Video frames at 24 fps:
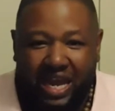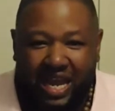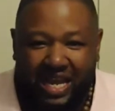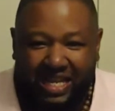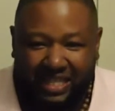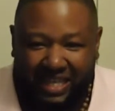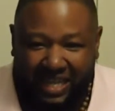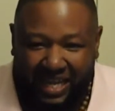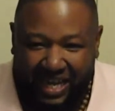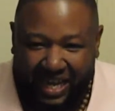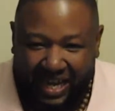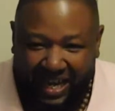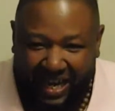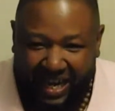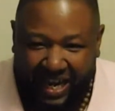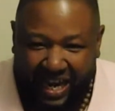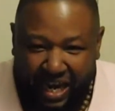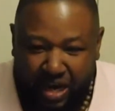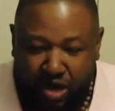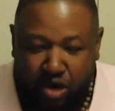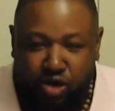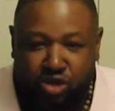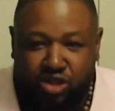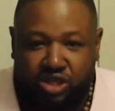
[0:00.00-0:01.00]
it's an
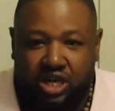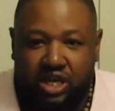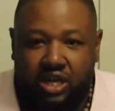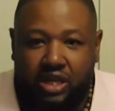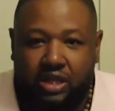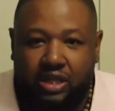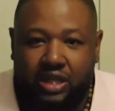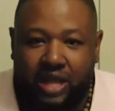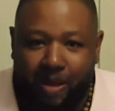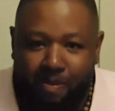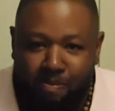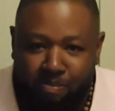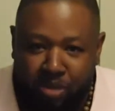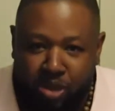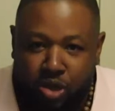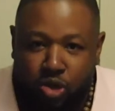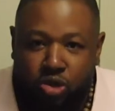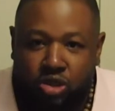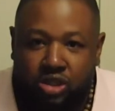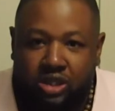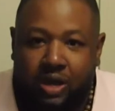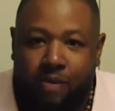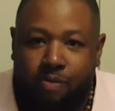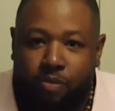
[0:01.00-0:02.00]
energy that
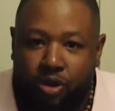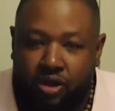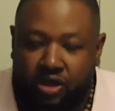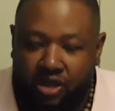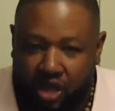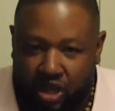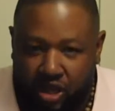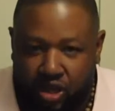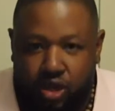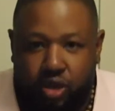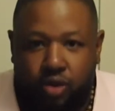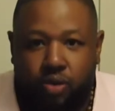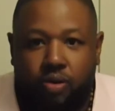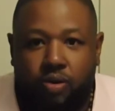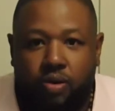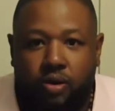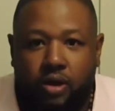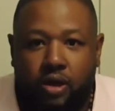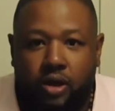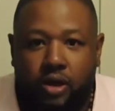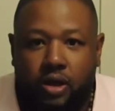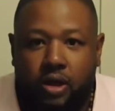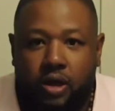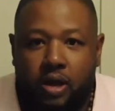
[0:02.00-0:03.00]
builds up within you.
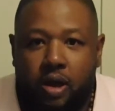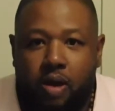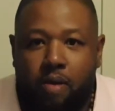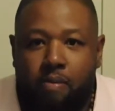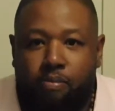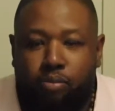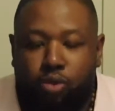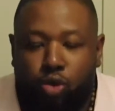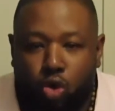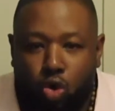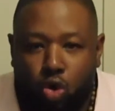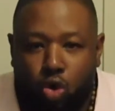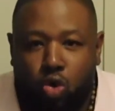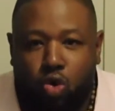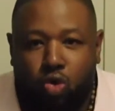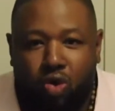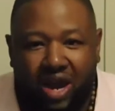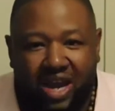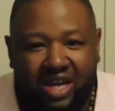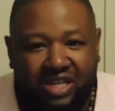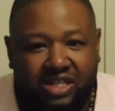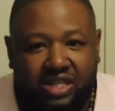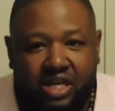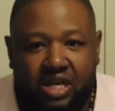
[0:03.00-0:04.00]

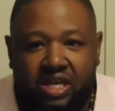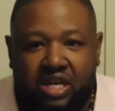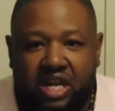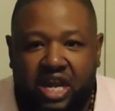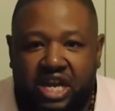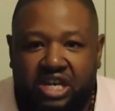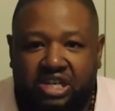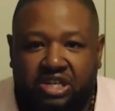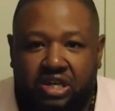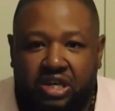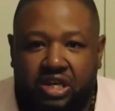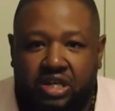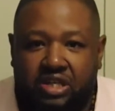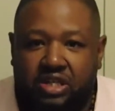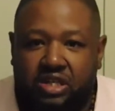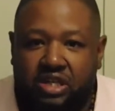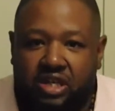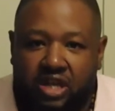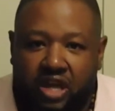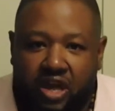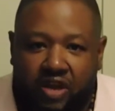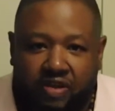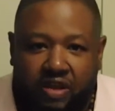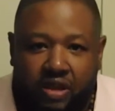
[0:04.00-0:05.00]
Procrastination is
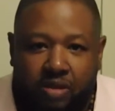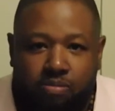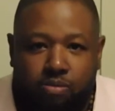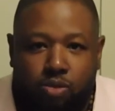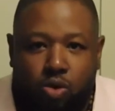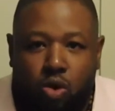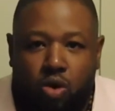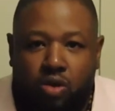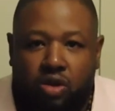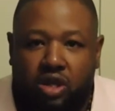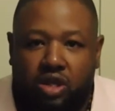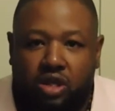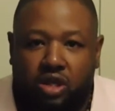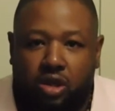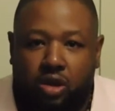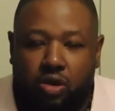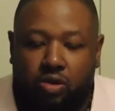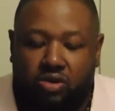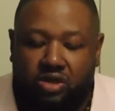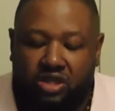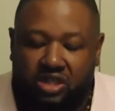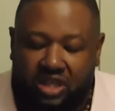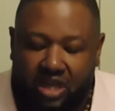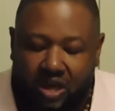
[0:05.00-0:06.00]
nothing more than
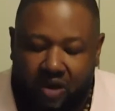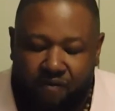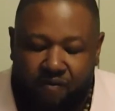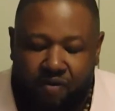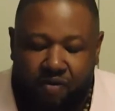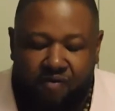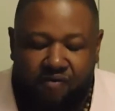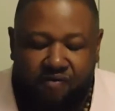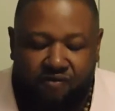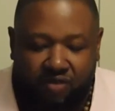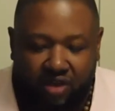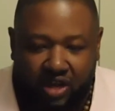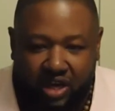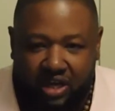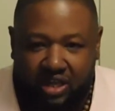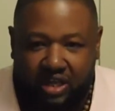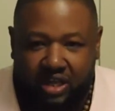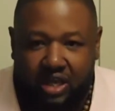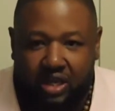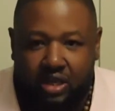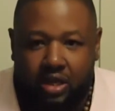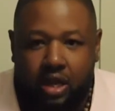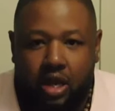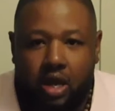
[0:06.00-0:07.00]
your self
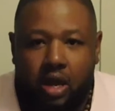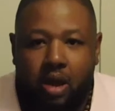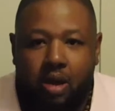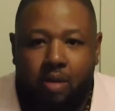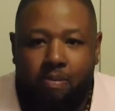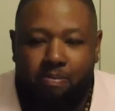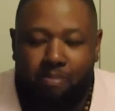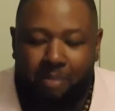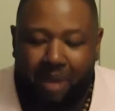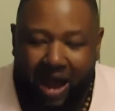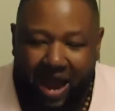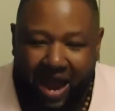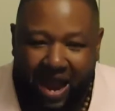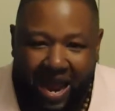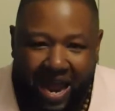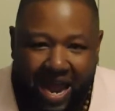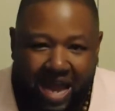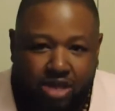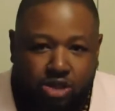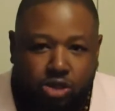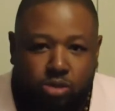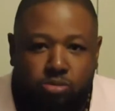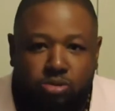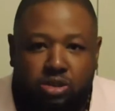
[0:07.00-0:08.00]
inflicted
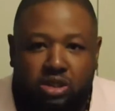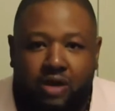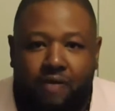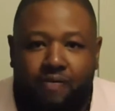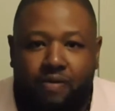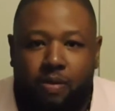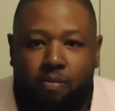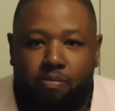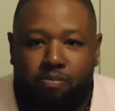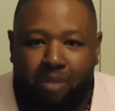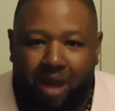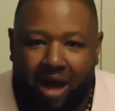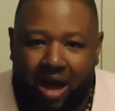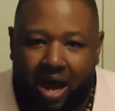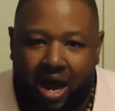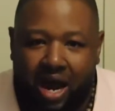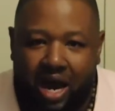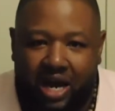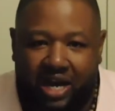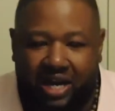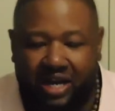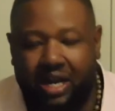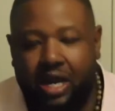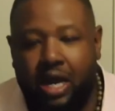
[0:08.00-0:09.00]
miasms of the
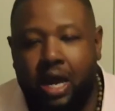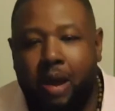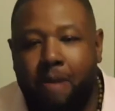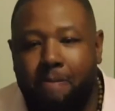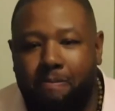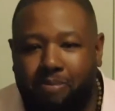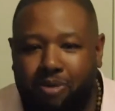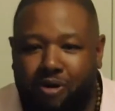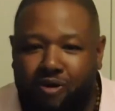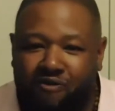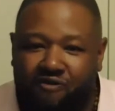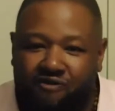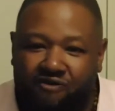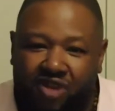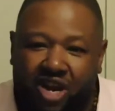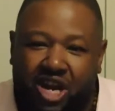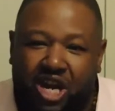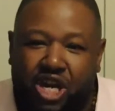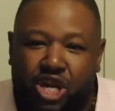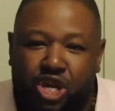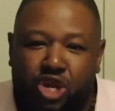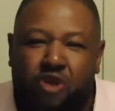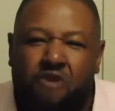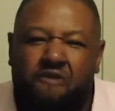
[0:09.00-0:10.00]
mind
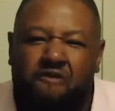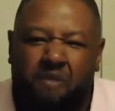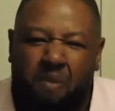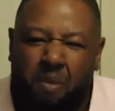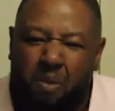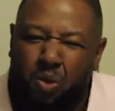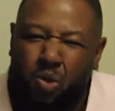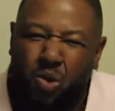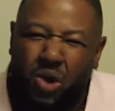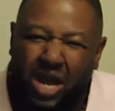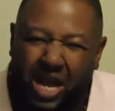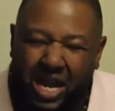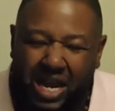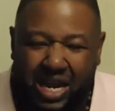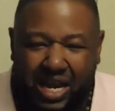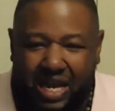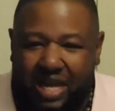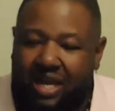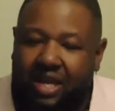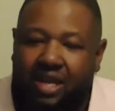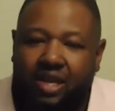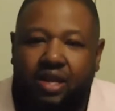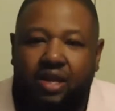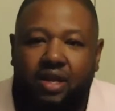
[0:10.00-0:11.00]
preventing you from
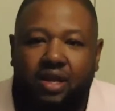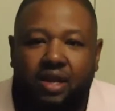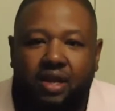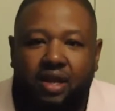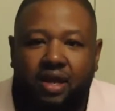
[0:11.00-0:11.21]
winning.